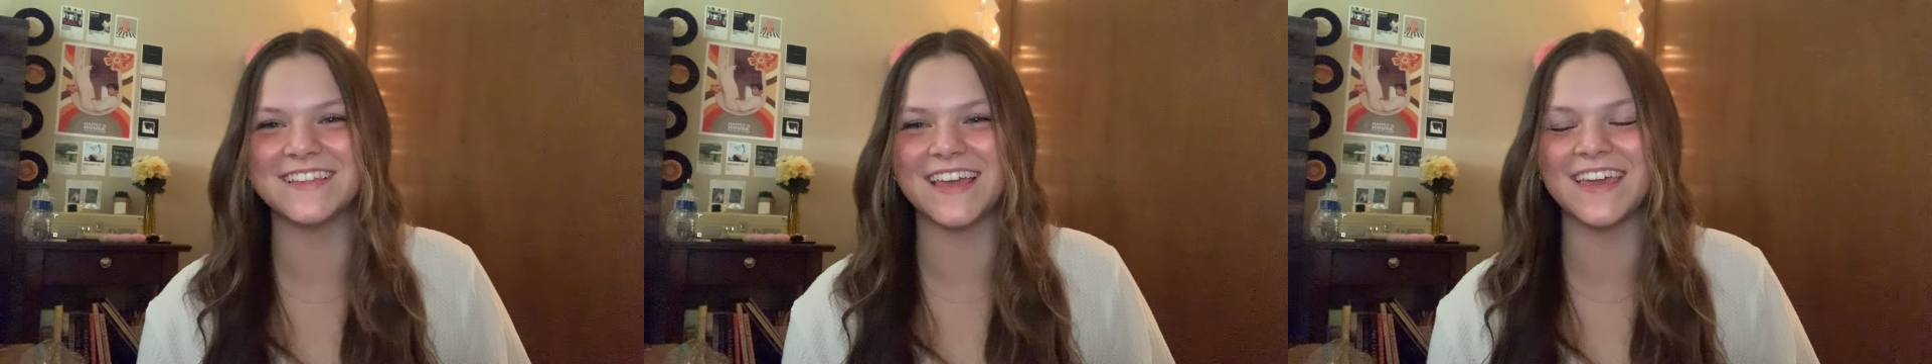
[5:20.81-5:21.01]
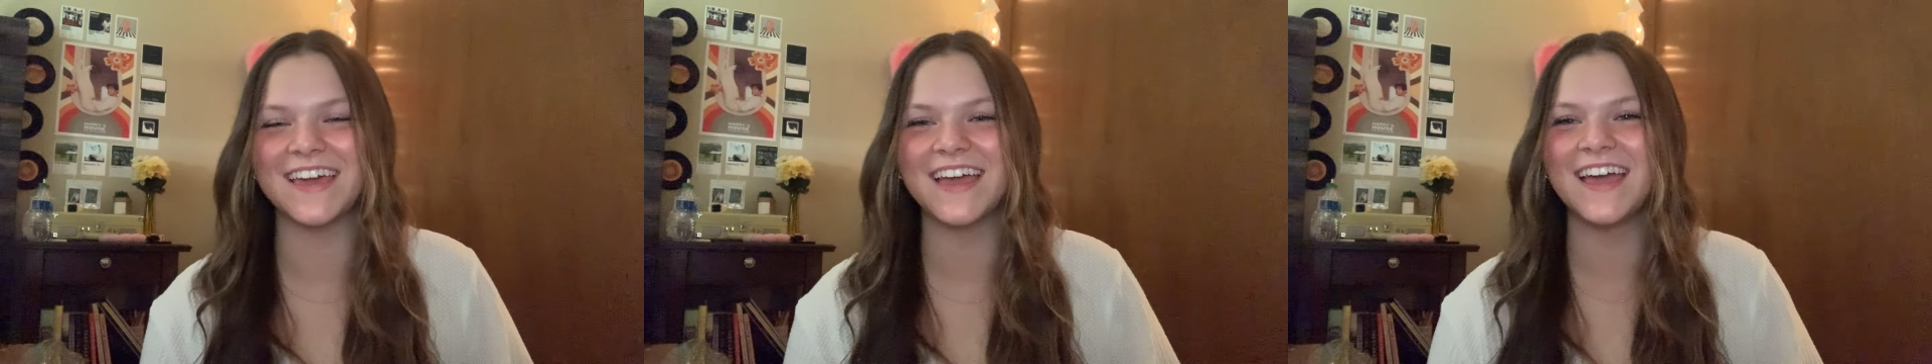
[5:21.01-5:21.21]

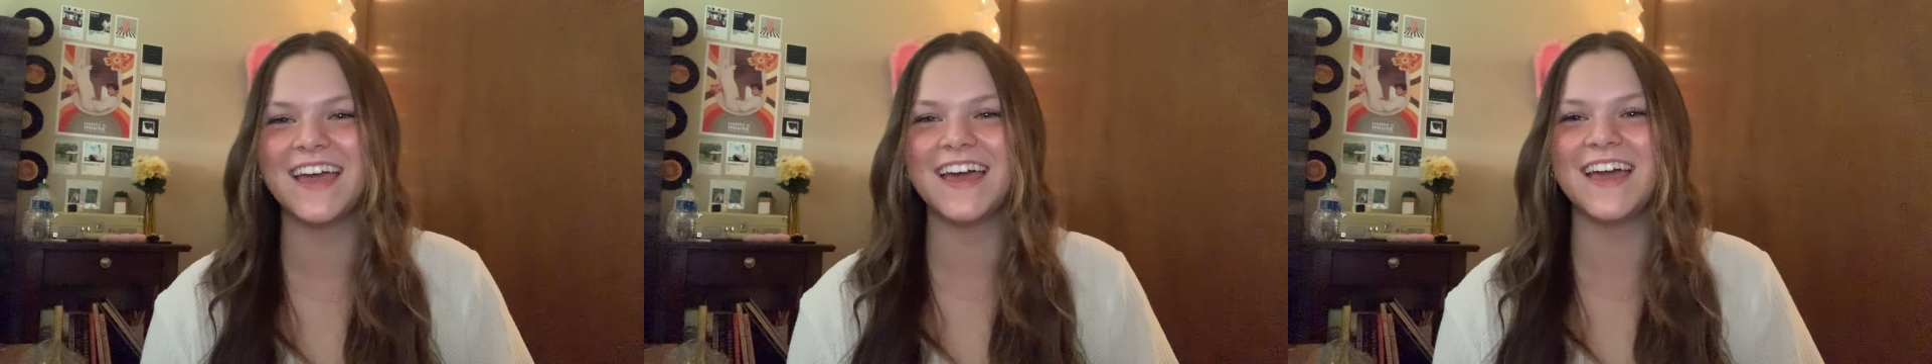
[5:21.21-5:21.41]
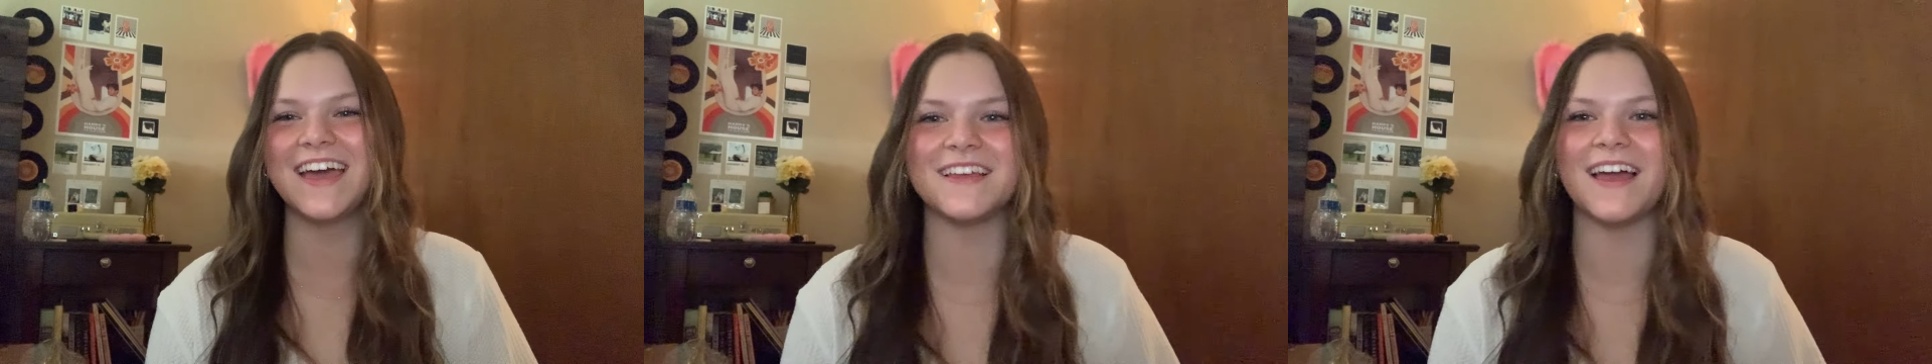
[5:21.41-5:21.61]
Like,
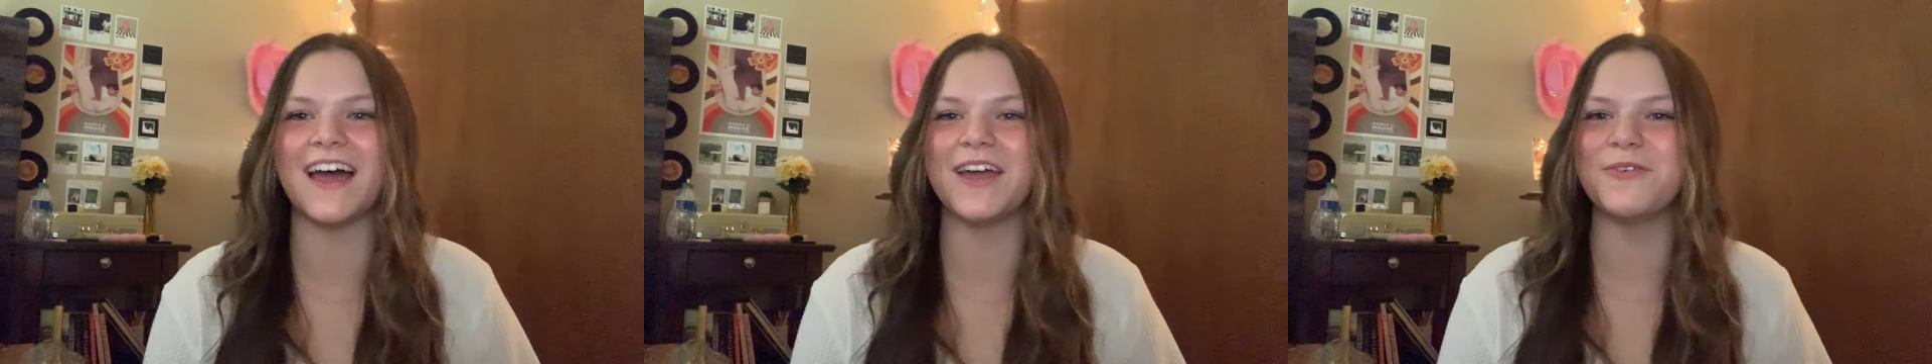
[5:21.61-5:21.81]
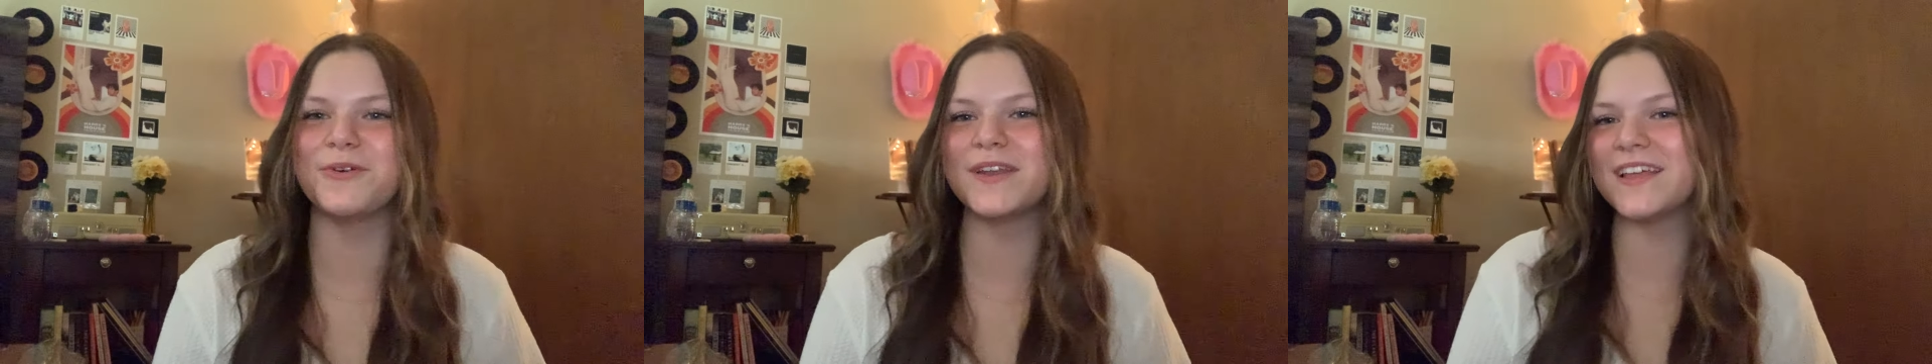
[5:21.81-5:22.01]

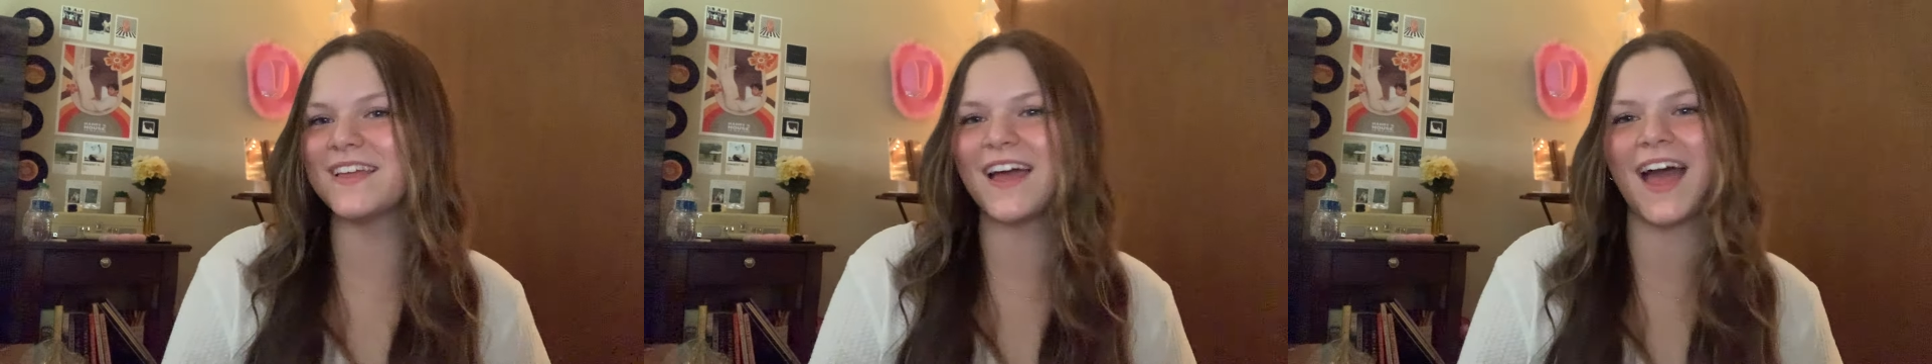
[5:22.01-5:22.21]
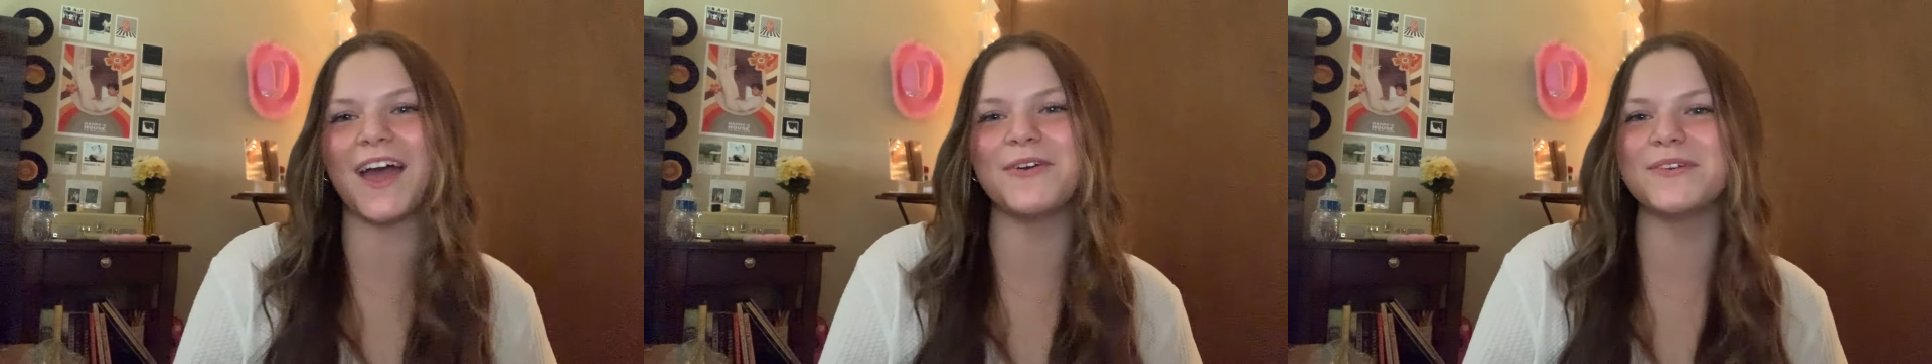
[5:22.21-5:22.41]
I
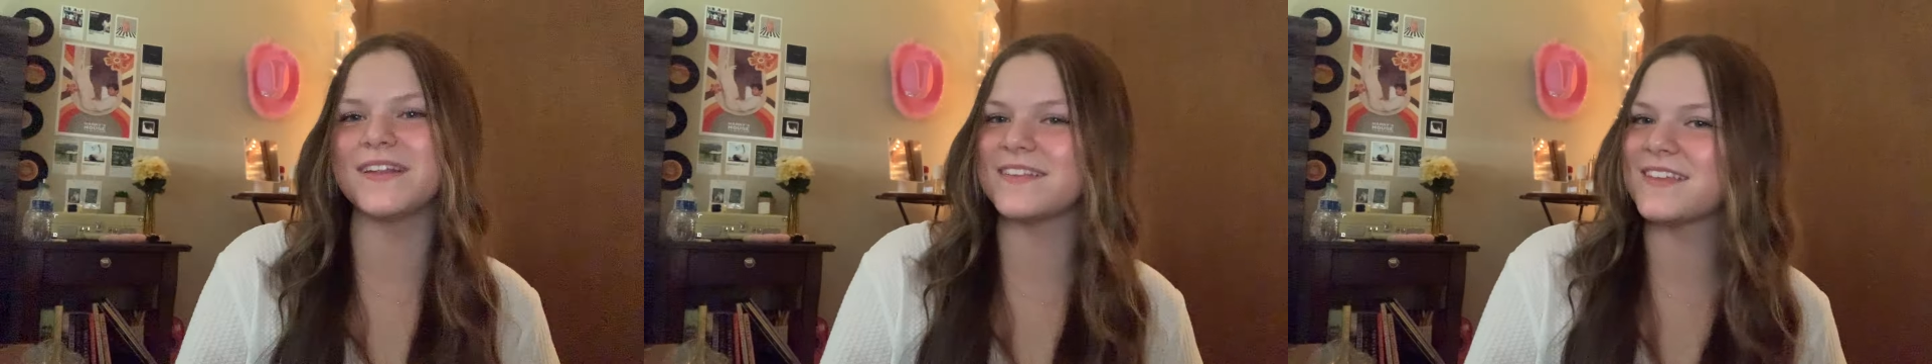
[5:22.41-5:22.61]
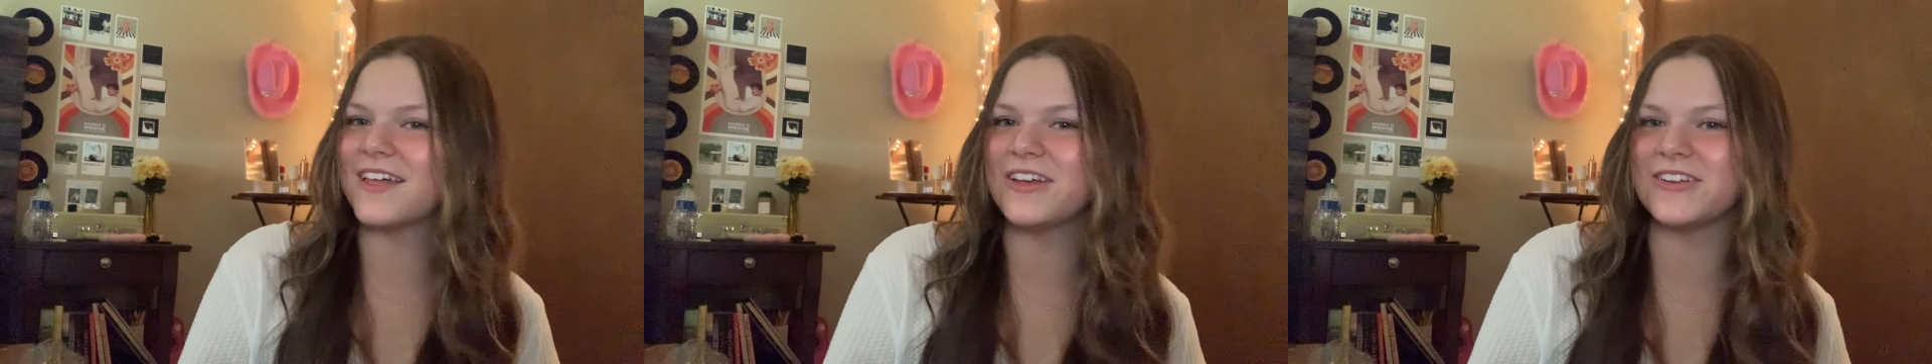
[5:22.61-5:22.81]
wouldn't
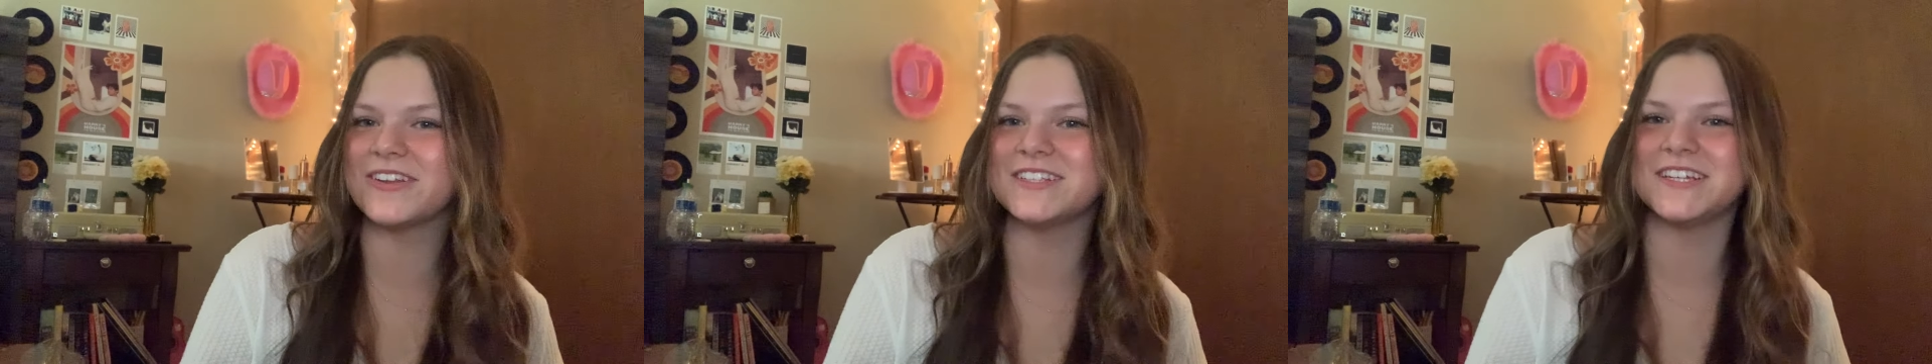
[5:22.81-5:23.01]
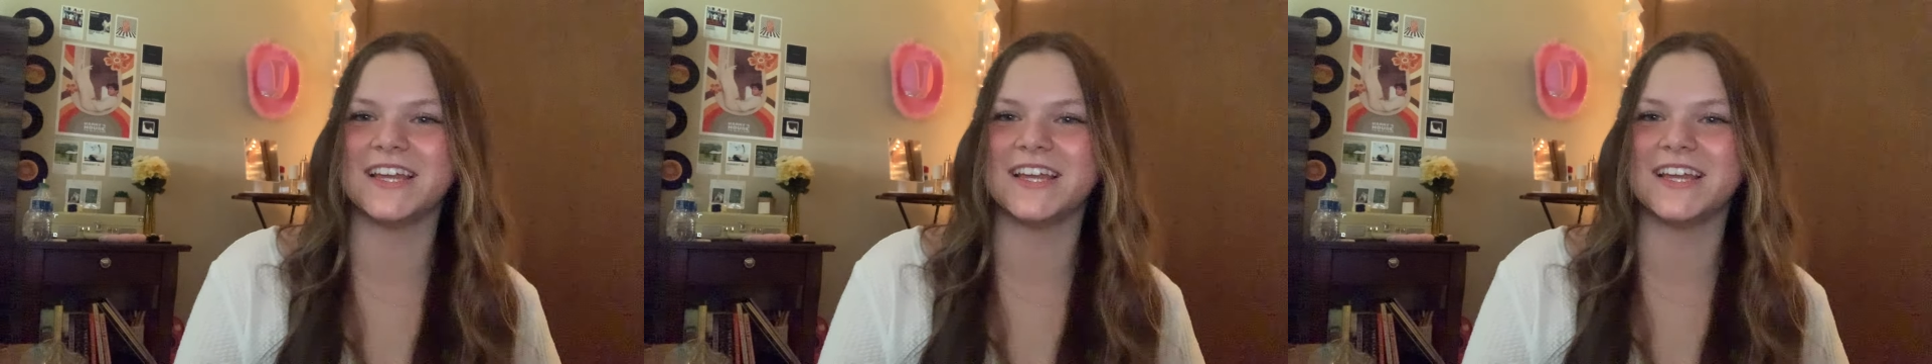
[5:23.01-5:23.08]
tell her to